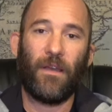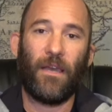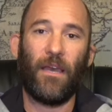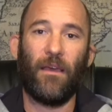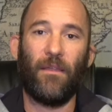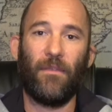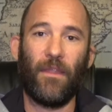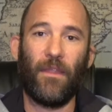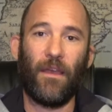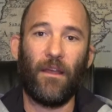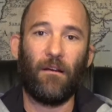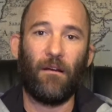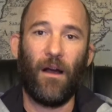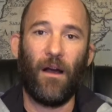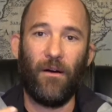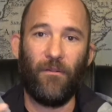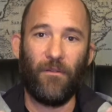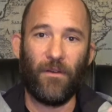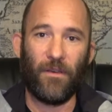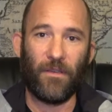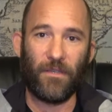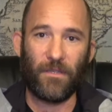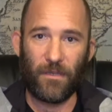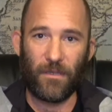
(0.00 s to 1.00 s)
again, they're
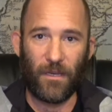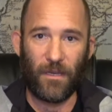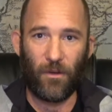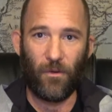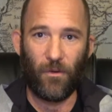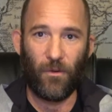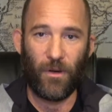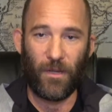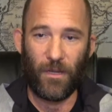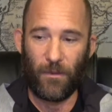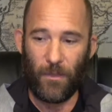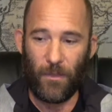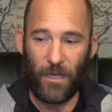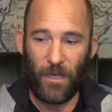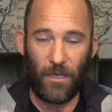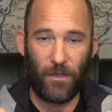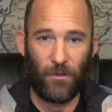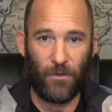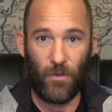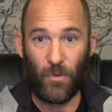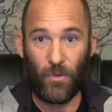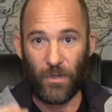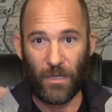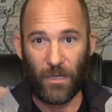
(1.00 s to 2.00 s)
obviously going to be
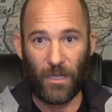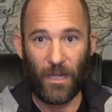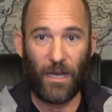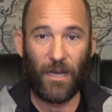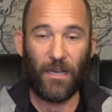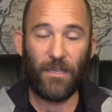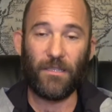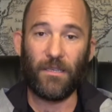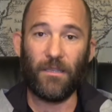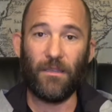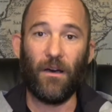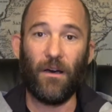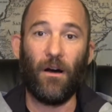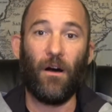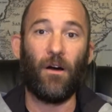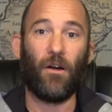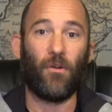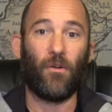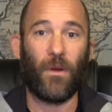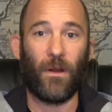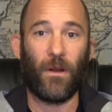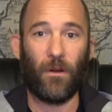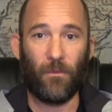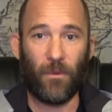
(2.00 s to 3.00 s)
utilizing the
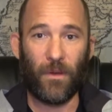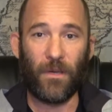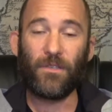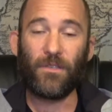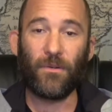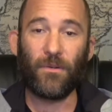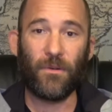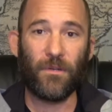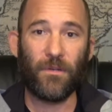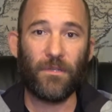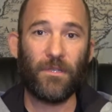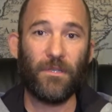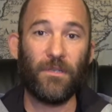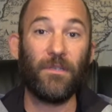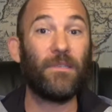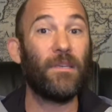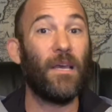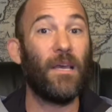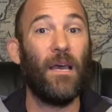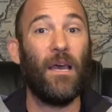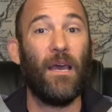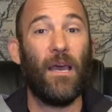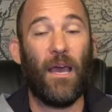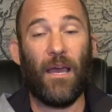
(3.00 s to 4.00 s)
hardware
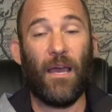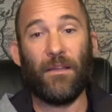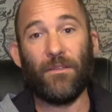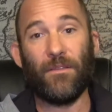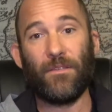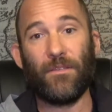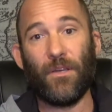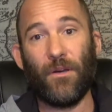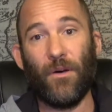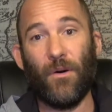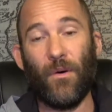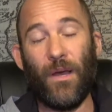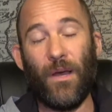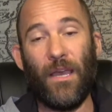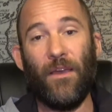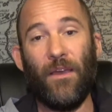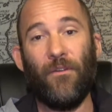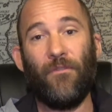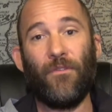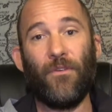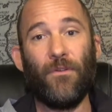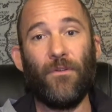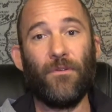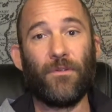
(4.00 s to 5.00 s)
resources. And so
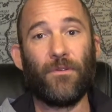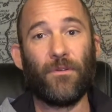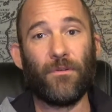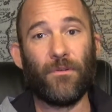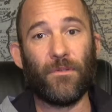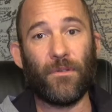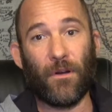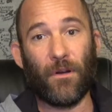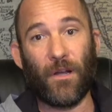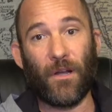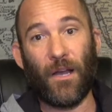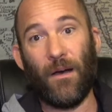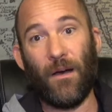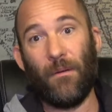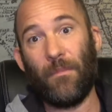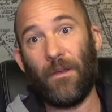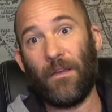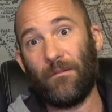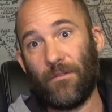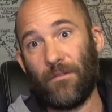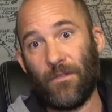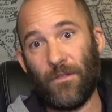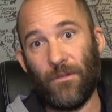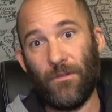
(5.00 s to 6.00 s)
if users are
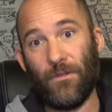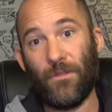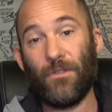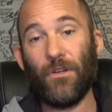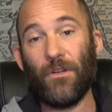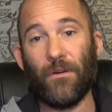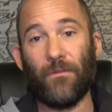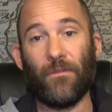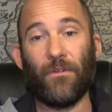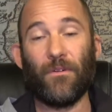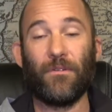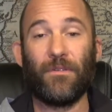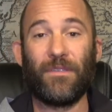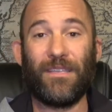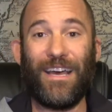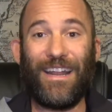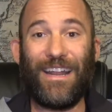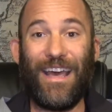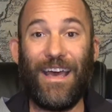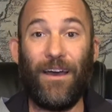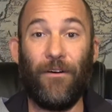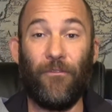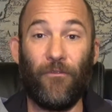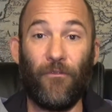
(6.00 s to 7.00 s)
coming to servers
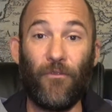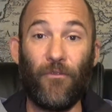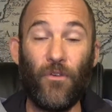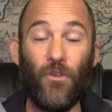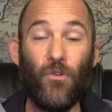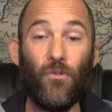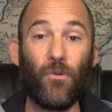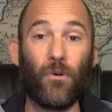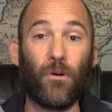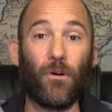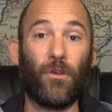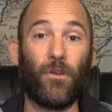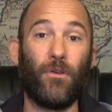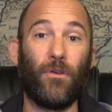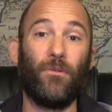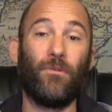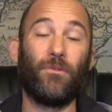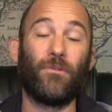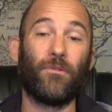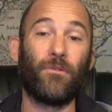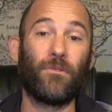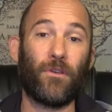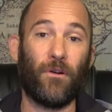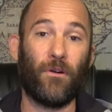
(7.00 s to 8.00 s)
that have fewer
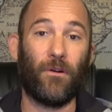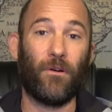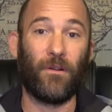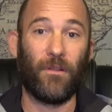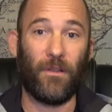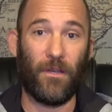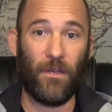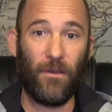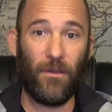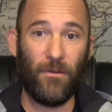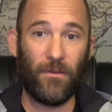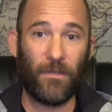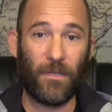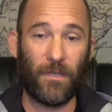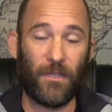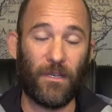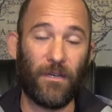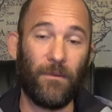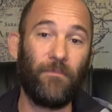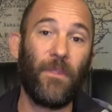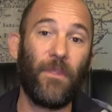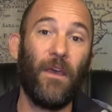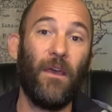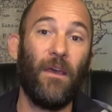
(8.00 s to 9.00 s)
users currently using
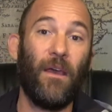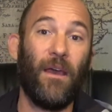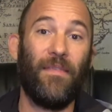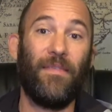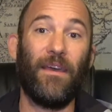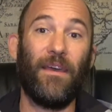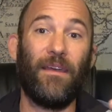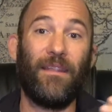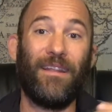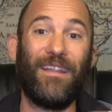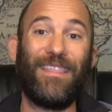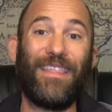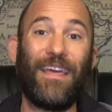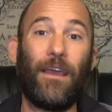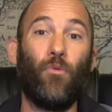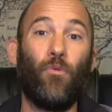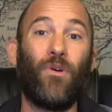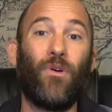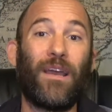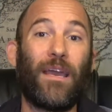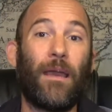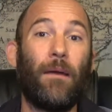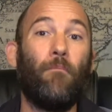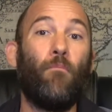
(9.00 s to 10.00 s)
them, then they
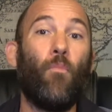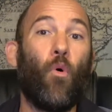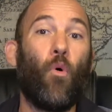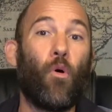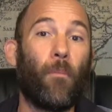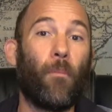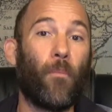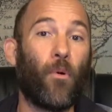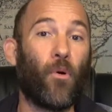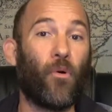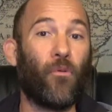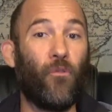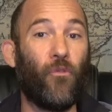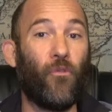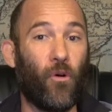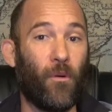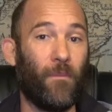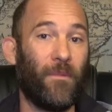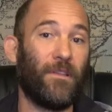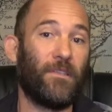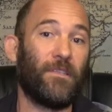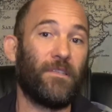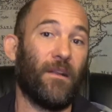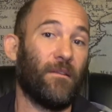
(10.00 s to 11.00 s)
will get more
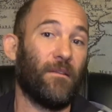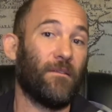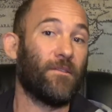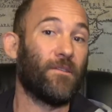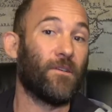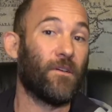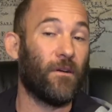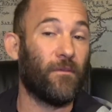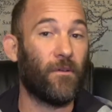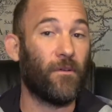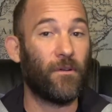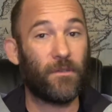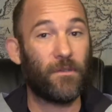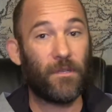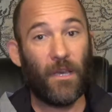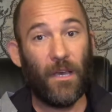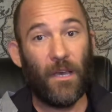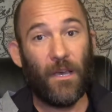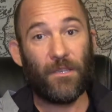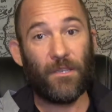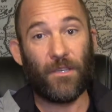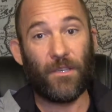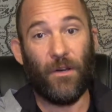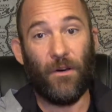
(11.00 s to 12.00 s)
performance out of the servers.
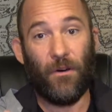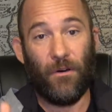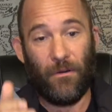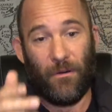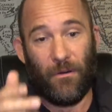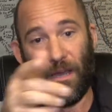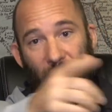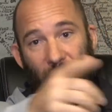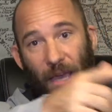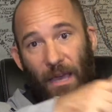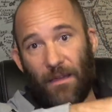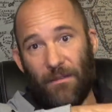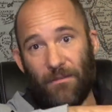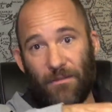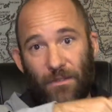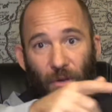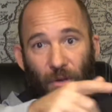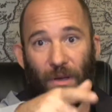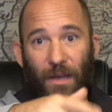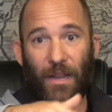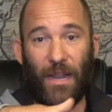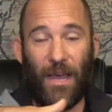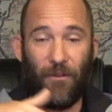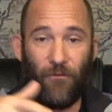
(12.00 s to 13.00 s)
So again, so
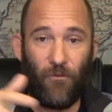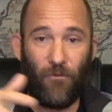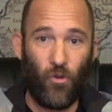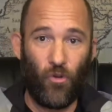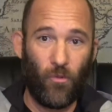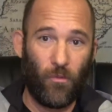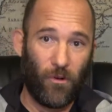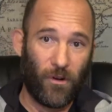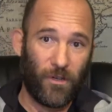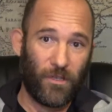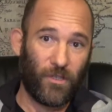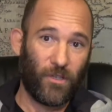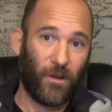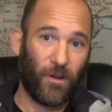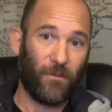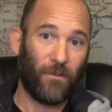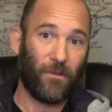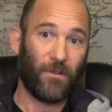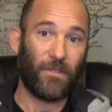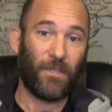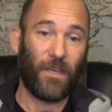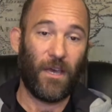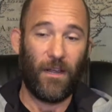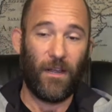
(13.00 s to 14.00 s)
you can have numerous
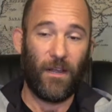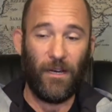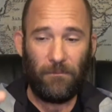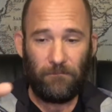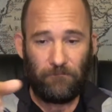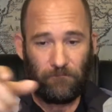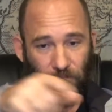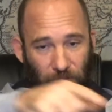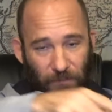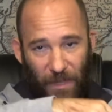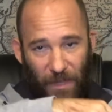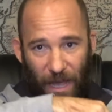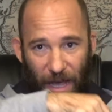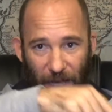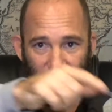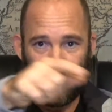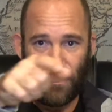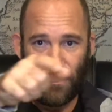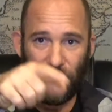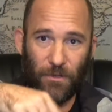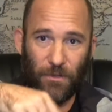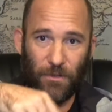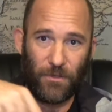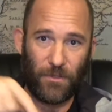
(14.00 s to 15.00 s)
servers set up as
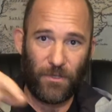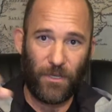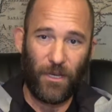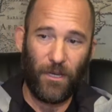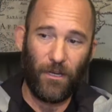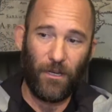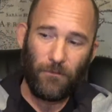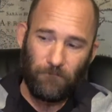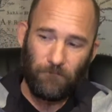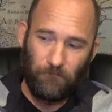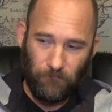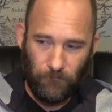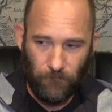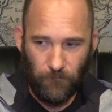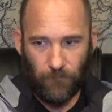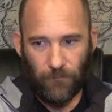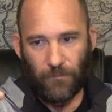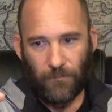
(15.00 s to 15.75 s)
users go.